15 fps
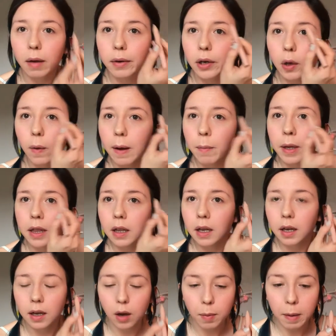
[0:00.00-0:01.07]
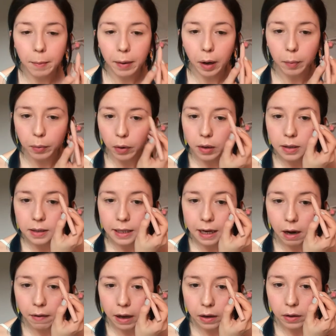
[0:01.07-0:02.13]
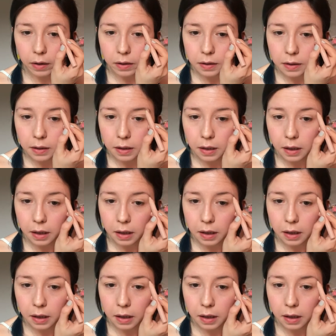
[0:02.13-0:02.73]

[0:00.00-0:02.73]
I'm gonna go in with the on my brow bone and see how that looks.